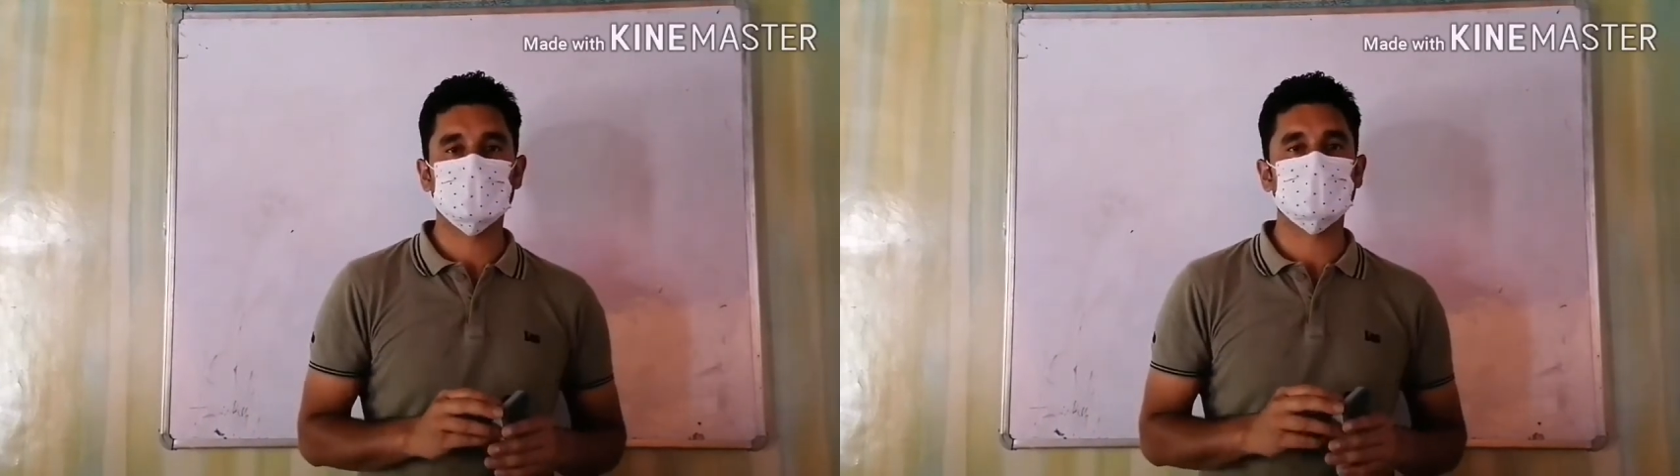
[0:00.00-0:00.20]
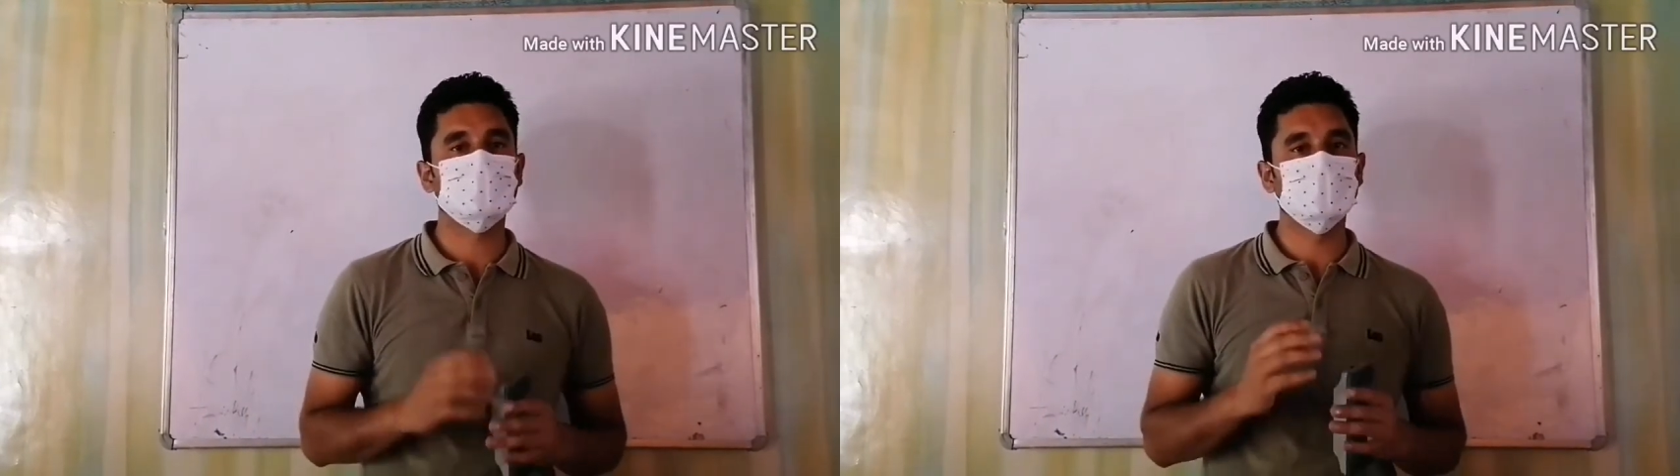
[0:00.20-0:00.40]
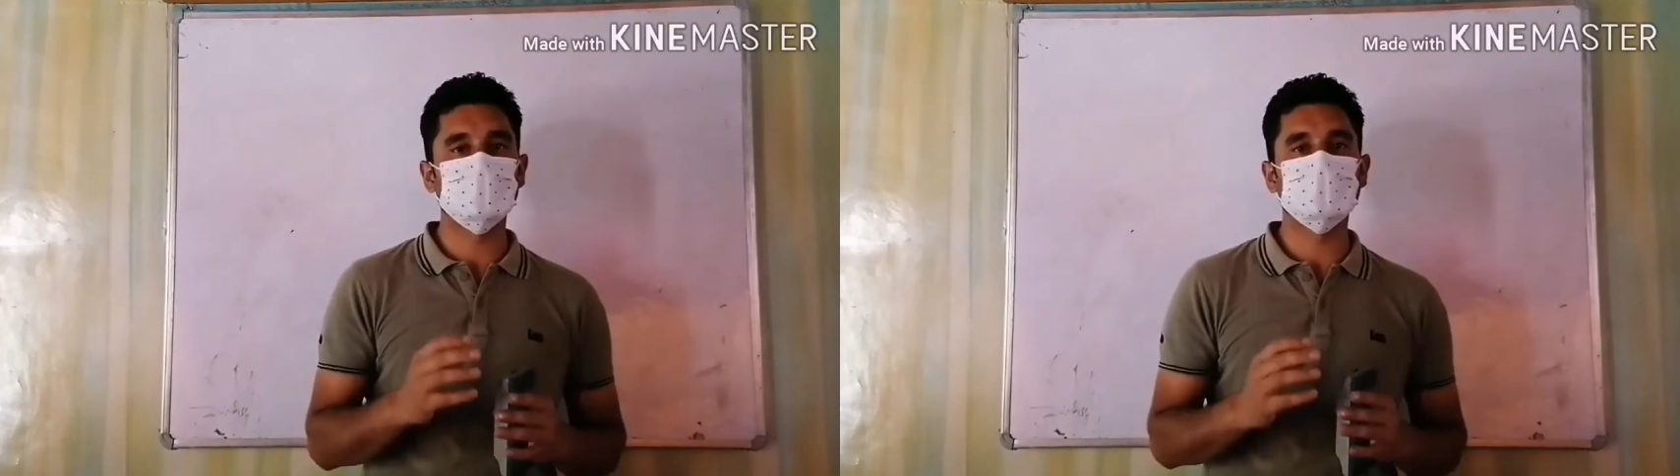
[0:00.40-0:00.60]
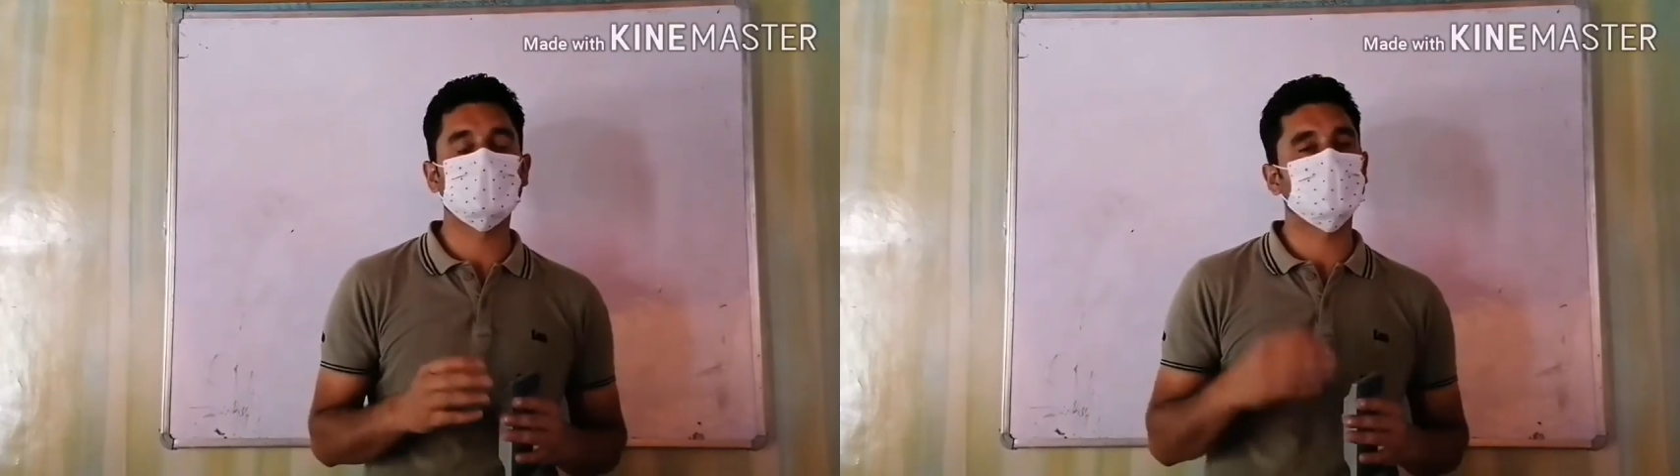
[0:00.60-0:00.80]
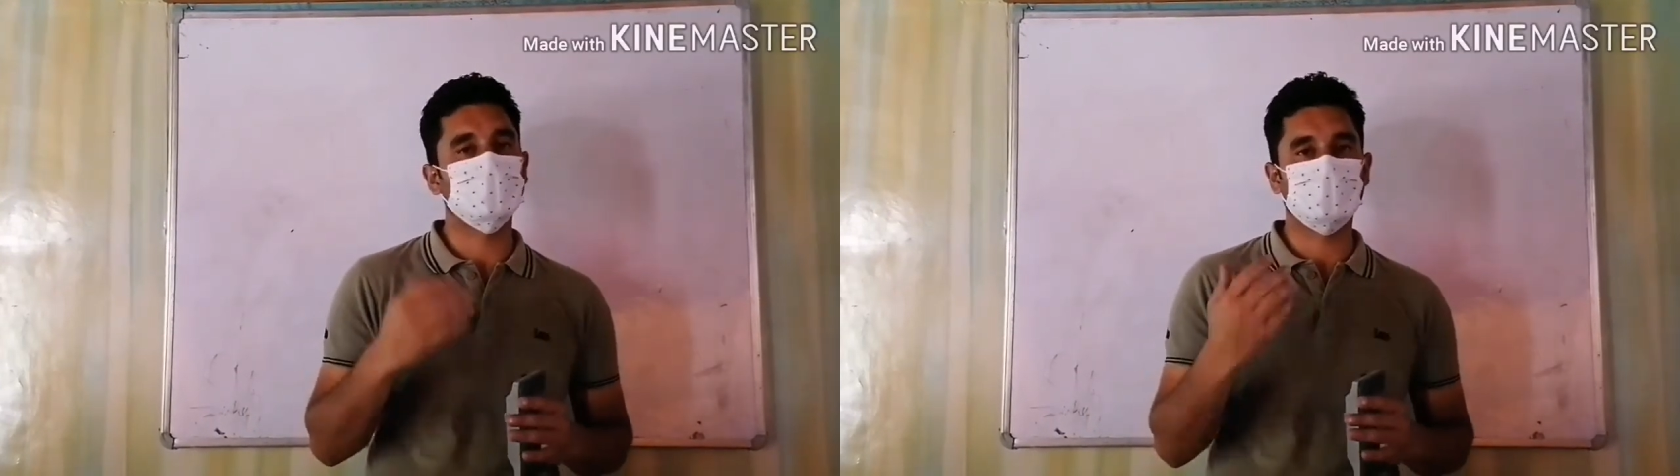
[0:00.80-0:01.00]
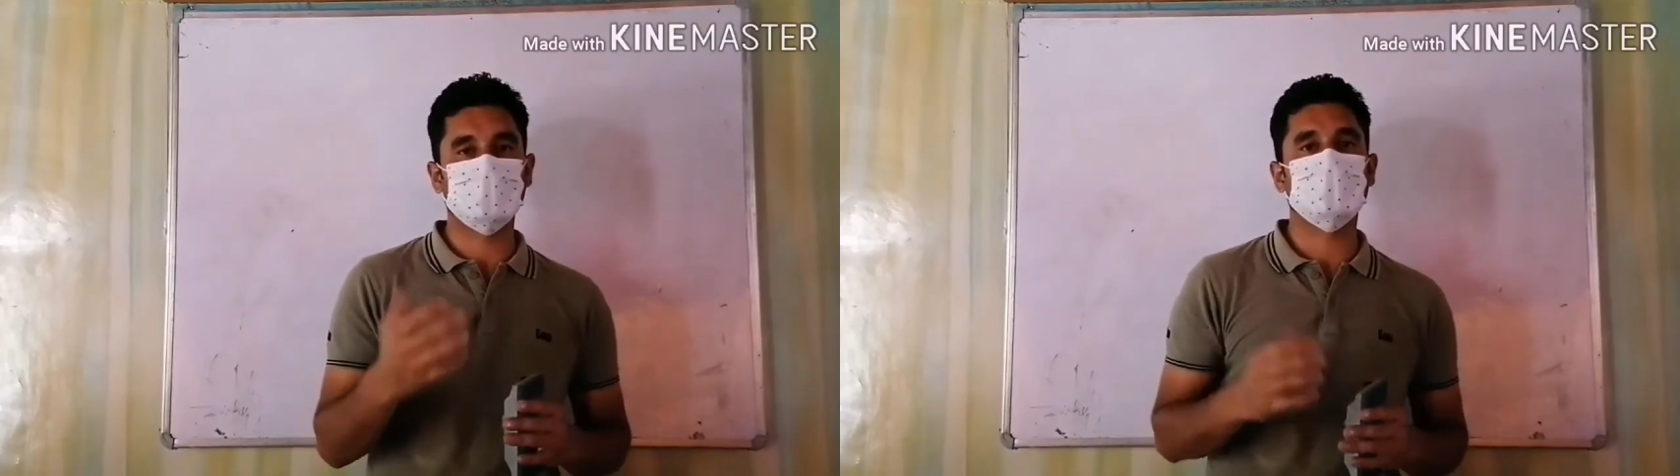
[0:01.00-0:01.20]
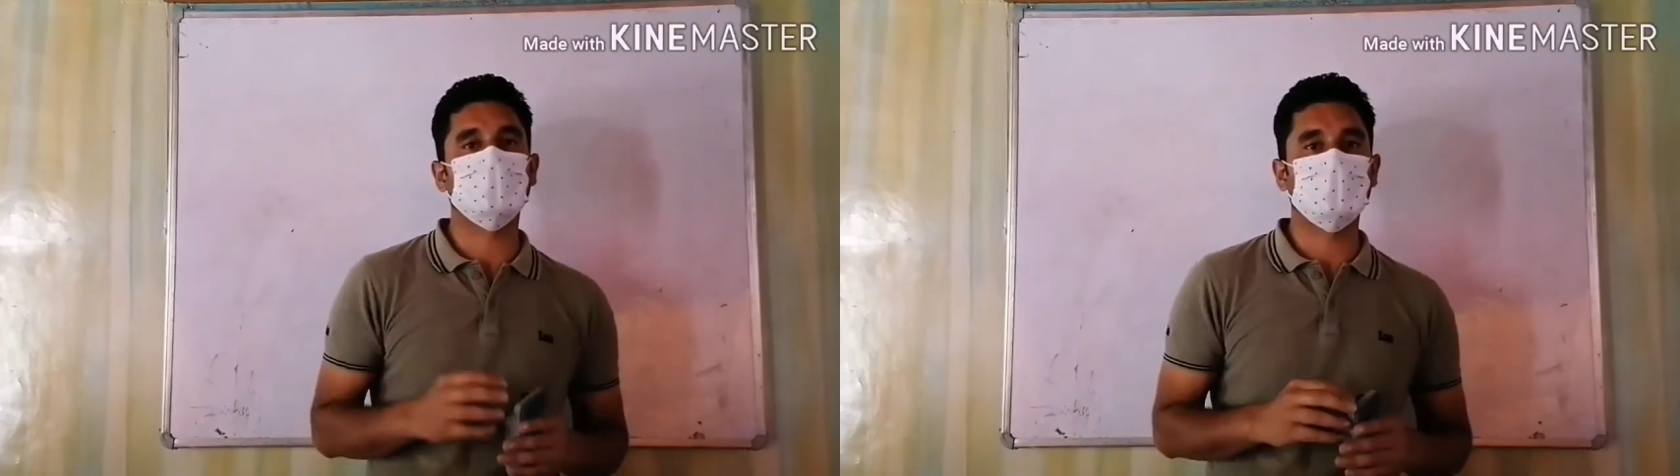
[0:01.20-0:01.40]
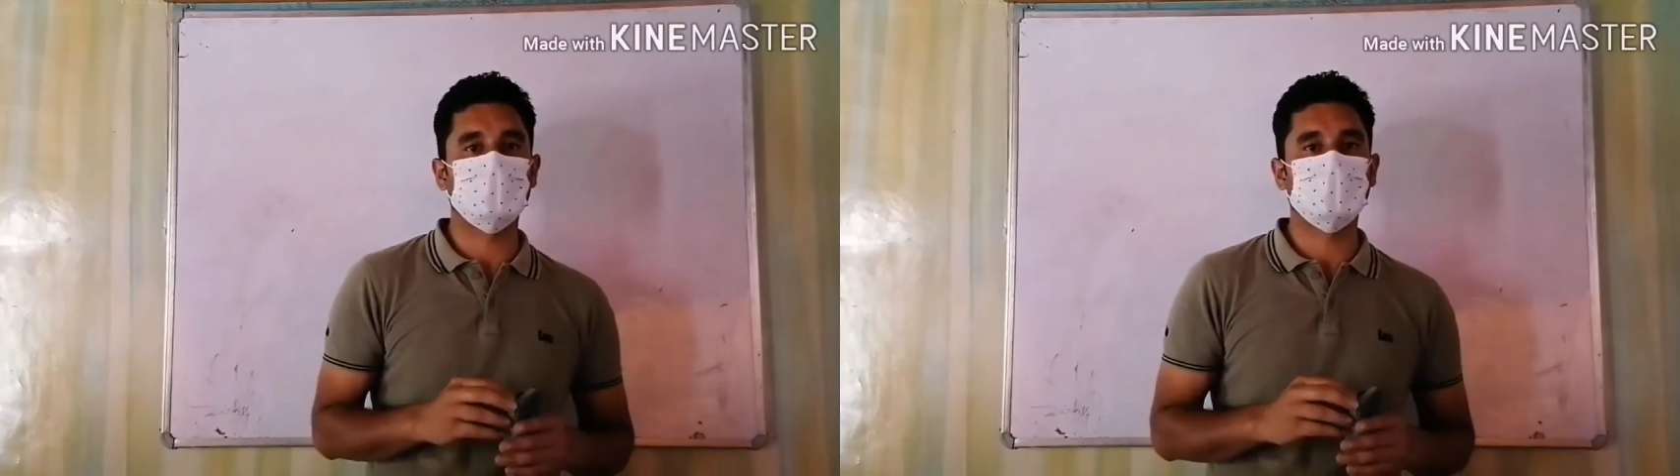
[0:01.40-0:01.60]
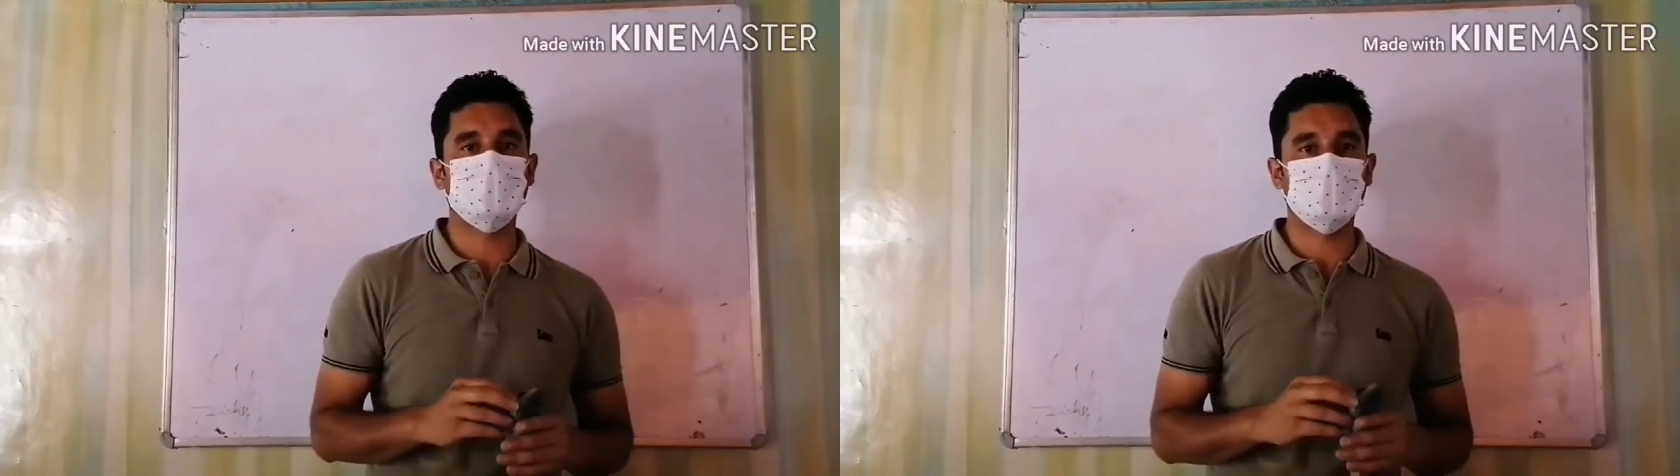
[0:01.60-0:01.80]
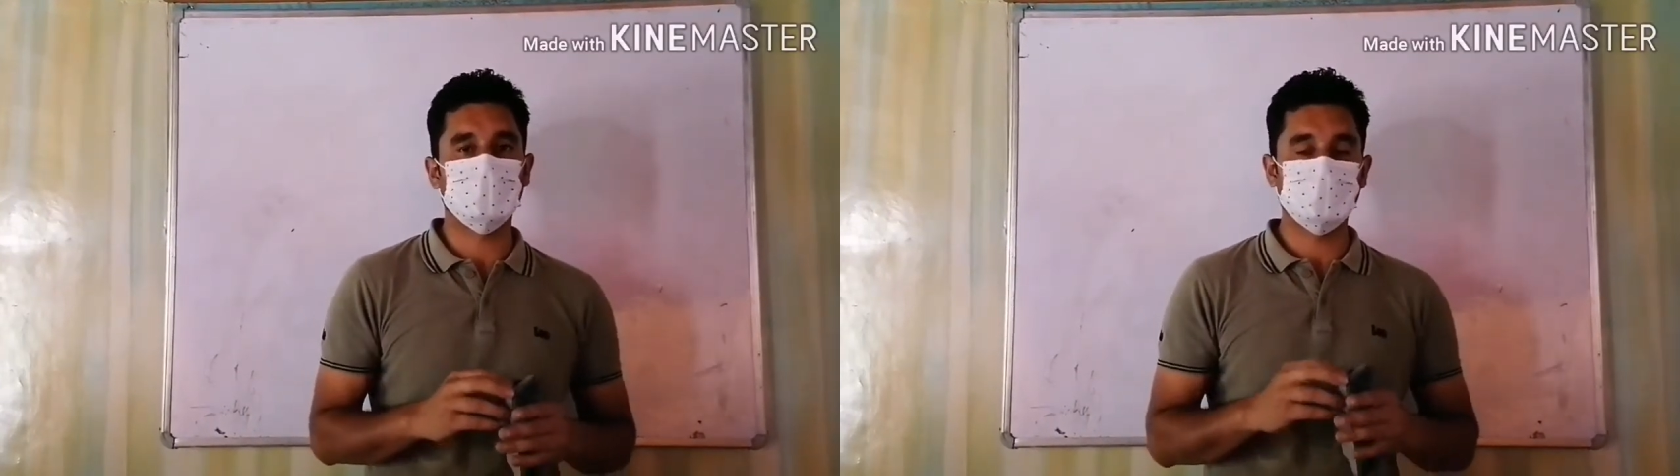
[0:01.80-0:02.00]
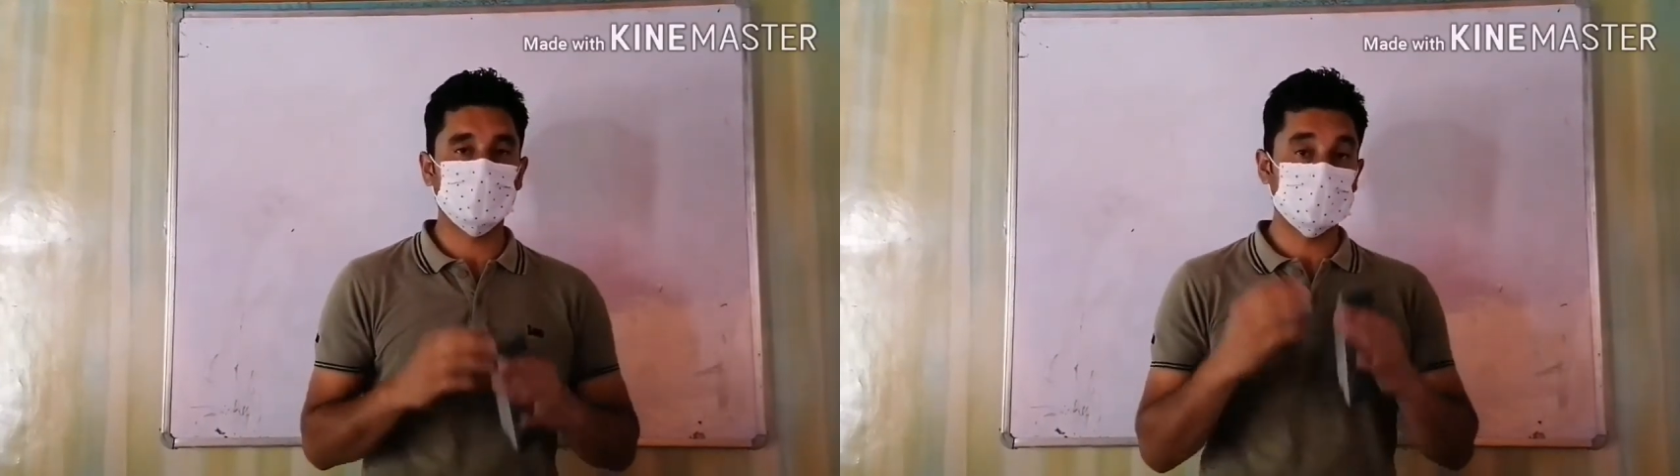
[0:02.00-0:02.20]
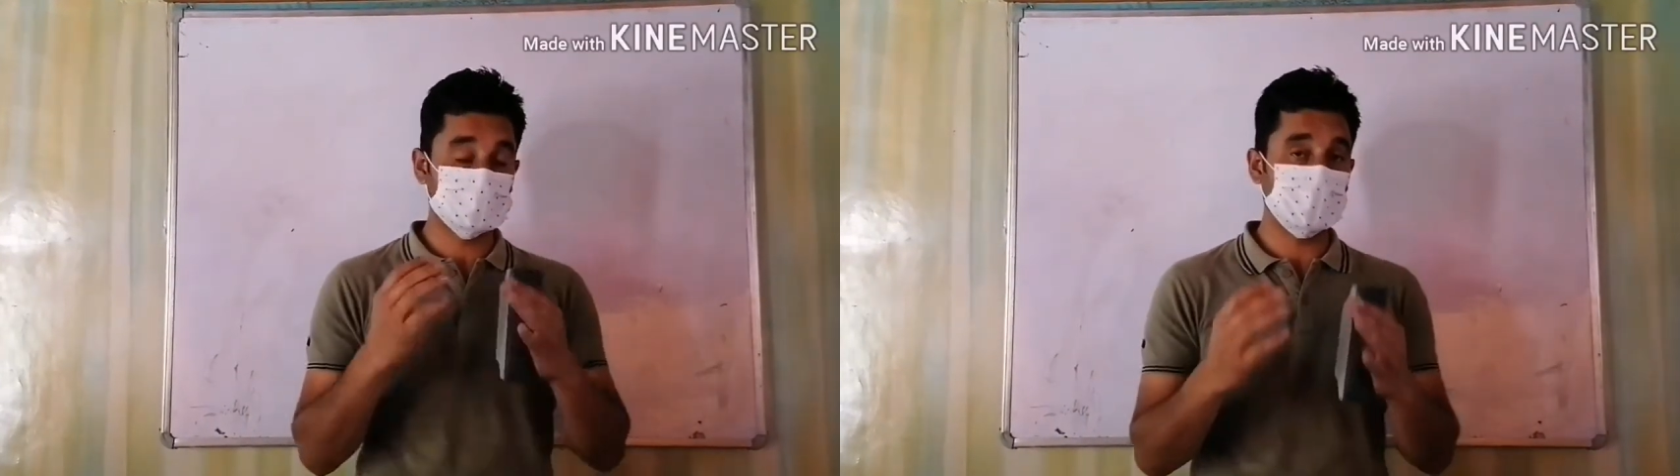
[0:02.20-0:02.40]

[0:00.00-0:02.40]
the video would have, the